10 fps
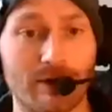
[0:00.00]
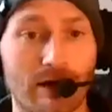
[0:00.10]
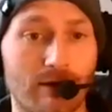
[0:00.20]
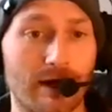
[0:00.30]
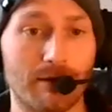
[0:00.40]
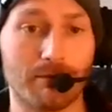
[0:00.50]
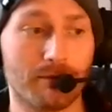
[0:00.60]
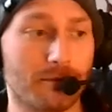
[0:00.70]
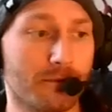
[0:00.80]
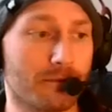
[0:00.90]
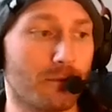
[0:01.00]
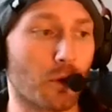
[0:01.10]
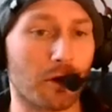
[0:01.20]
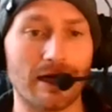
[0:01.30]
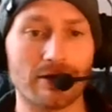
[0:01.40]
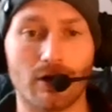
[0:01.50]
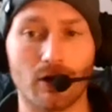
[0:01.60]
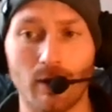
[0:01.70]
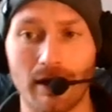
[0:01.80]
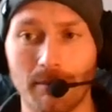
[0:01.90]
marathon more or less on
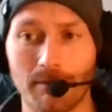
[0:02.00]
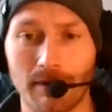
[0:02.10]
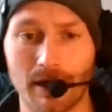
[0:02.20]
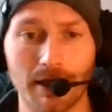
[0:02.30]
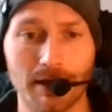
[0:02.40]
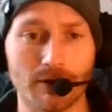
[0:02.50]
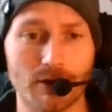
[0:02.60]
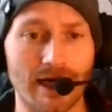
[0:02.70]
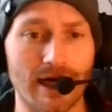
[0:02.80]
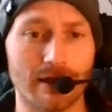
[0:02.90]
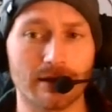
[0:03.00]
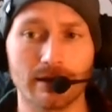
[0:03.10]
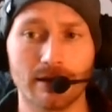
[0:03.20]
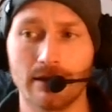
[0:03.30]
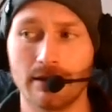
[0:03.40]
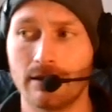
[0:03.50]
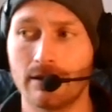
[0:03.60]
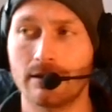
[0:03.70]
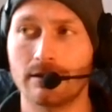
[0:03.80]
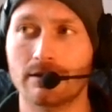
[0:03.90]
a whim, untrained,
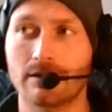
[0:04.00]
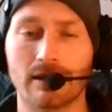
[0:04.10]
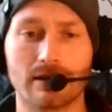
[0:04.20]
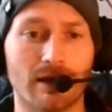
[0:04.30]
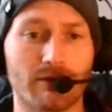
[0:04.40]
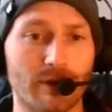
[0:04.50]
6-7